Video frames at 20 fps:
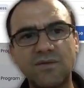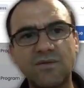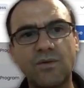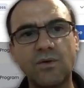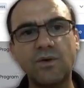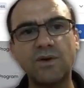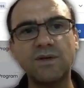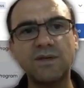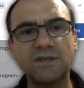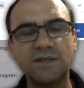
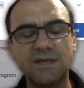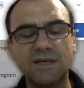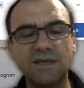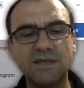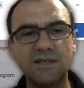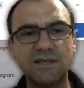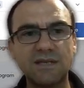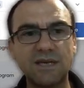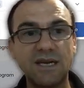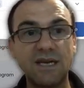For
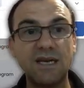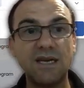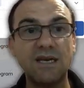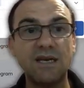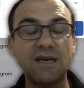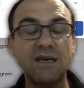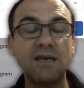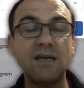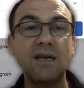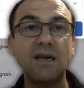instance,
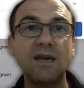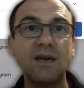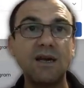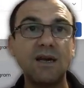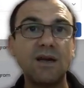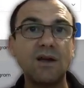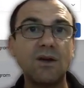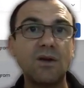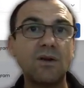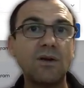in
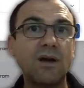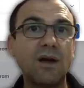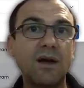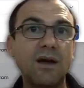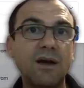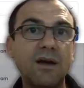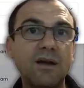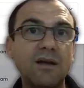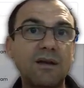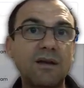
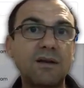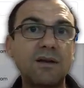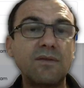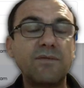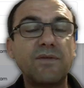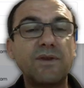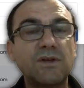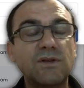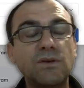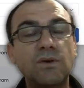
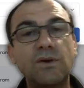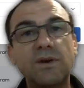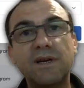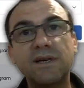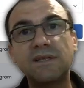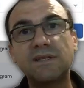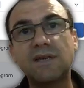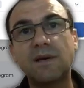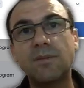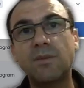Victoria
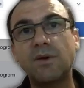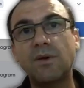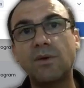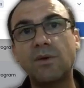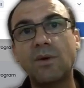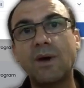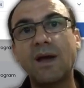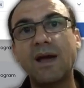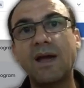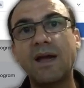and
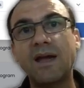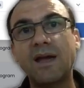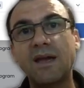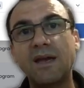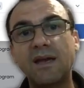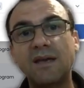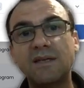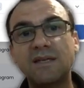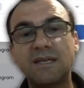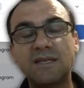
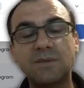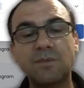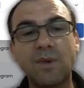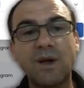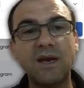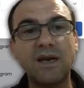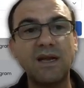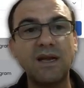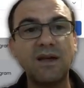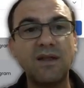WA,
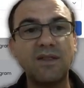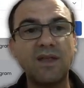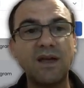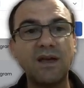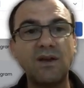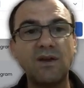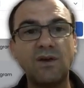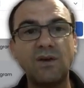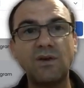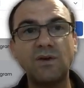Tasmania, they
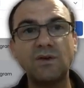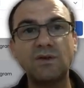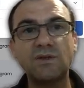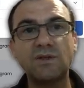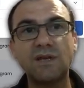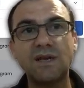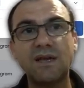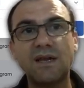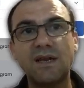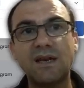use
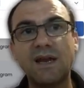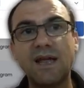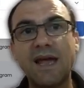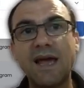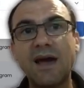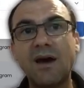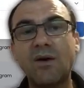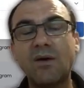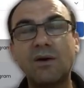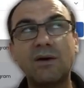an
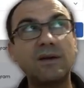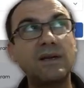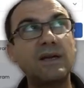hour,